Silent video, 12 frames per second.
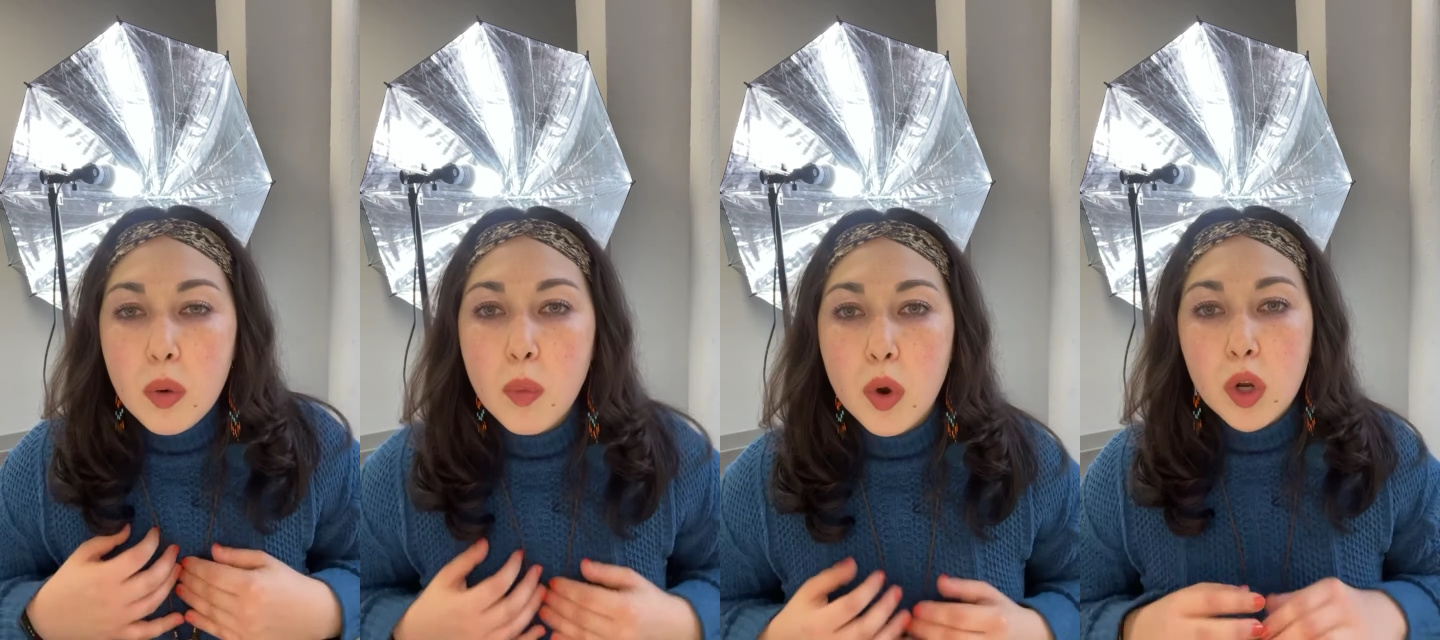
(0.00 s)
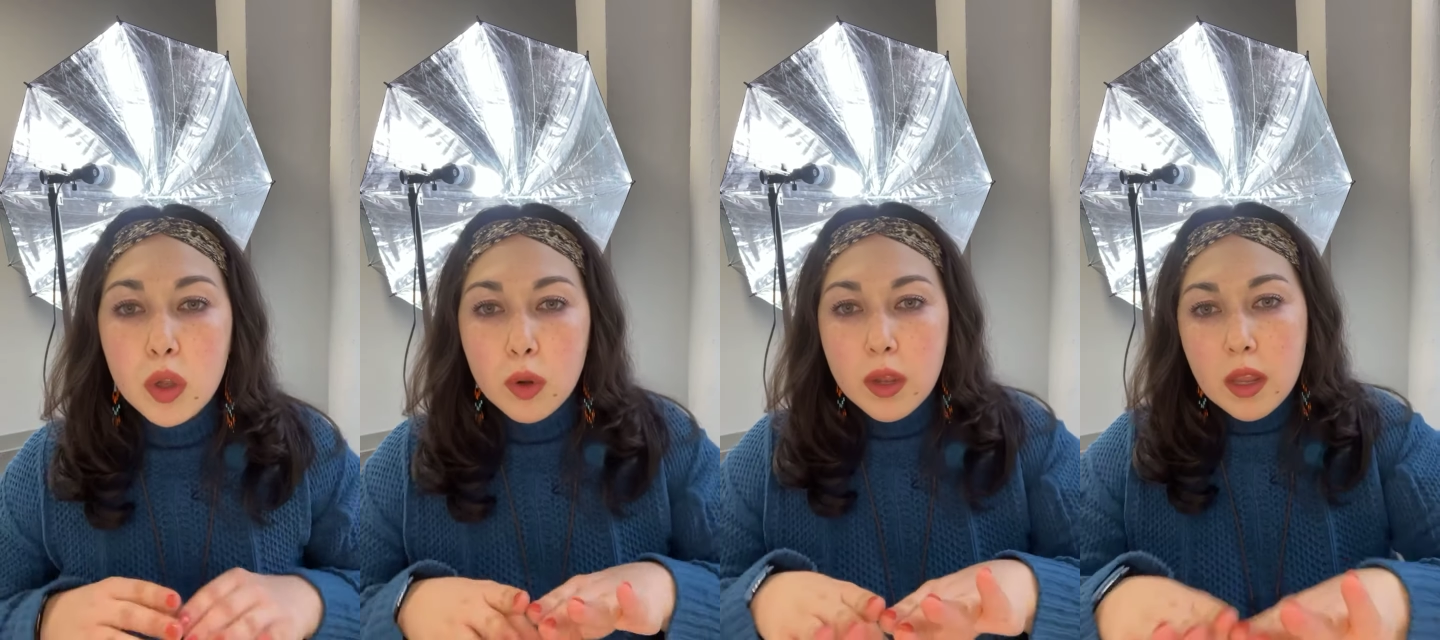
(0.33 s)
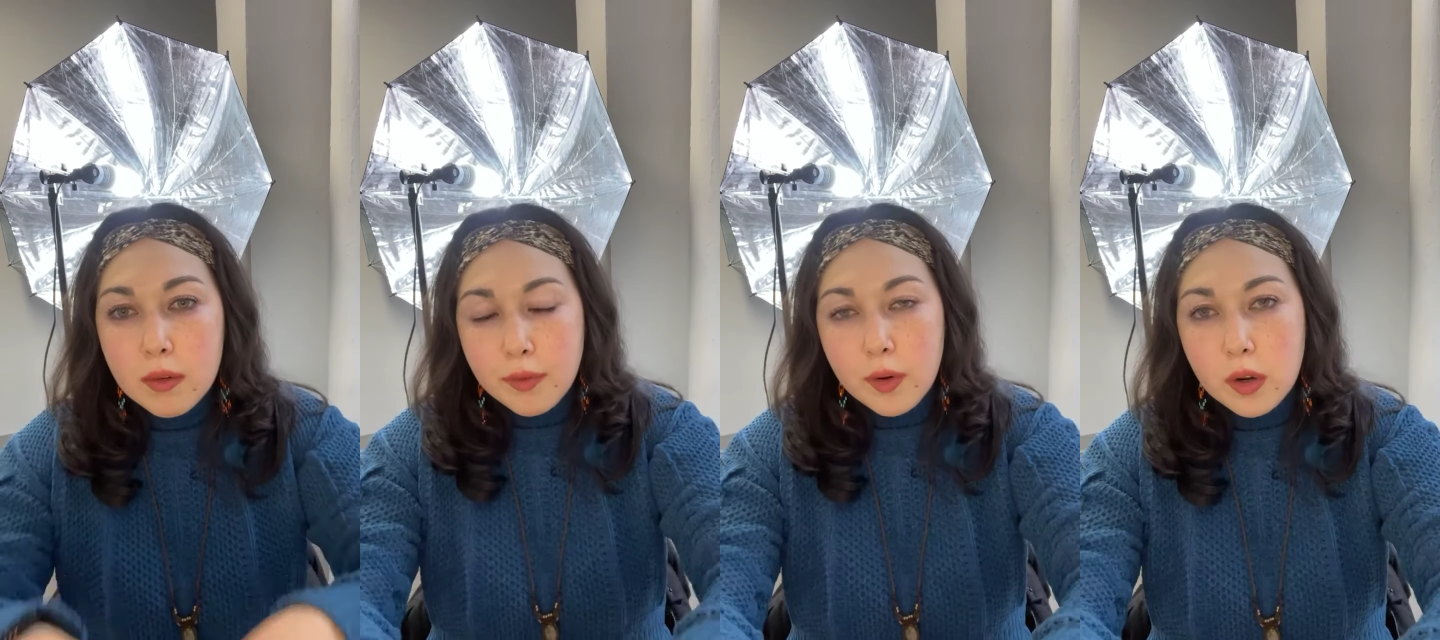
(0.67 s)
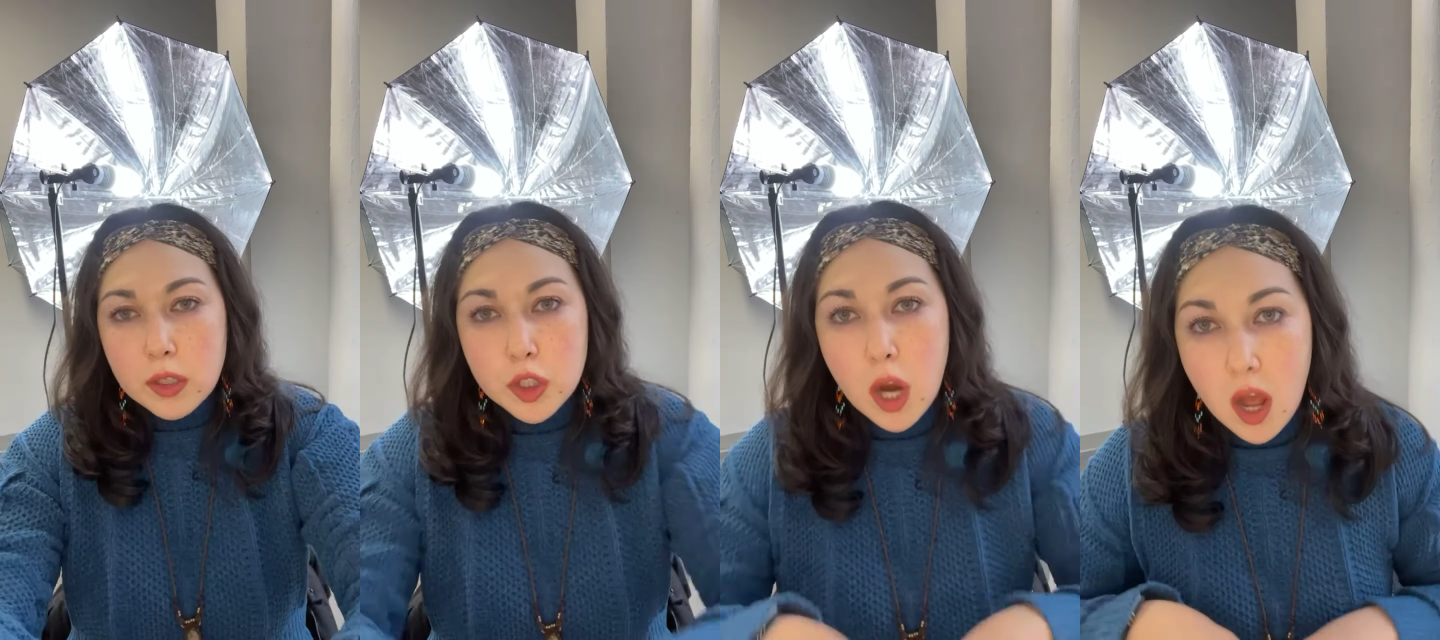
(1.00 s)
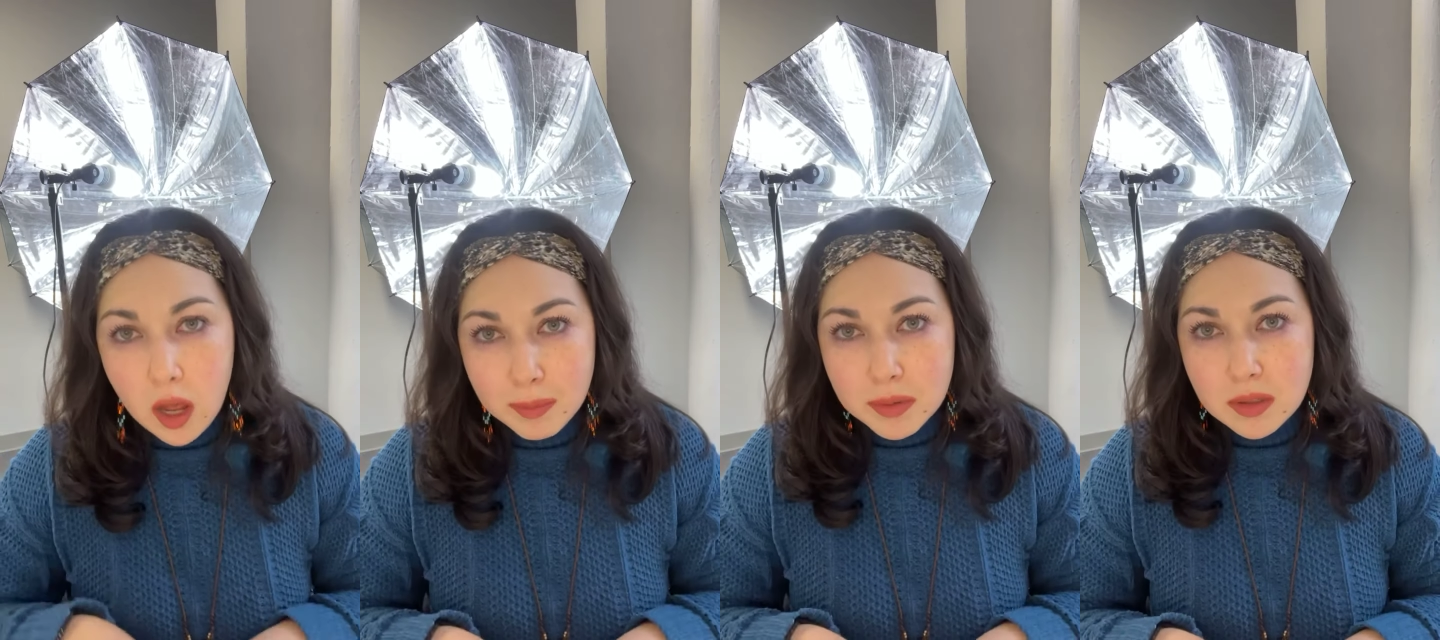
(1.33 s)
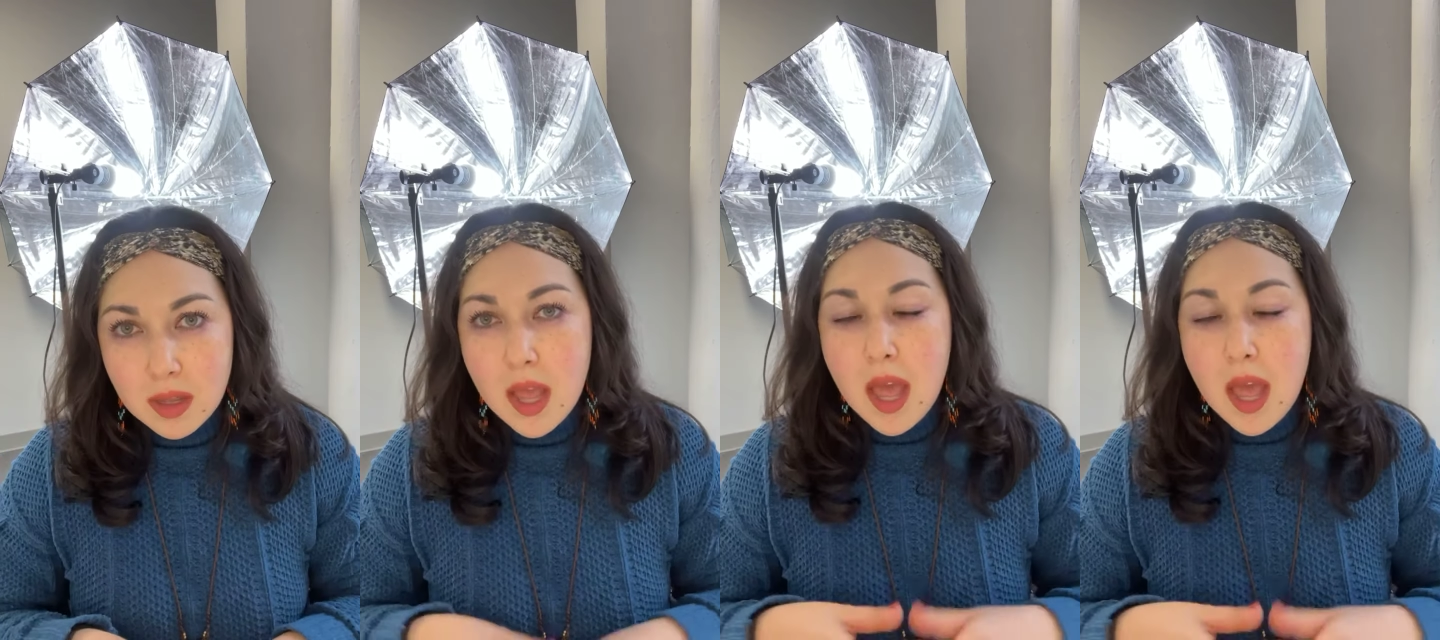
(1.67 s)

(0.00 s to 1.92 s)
we're looking for jobs.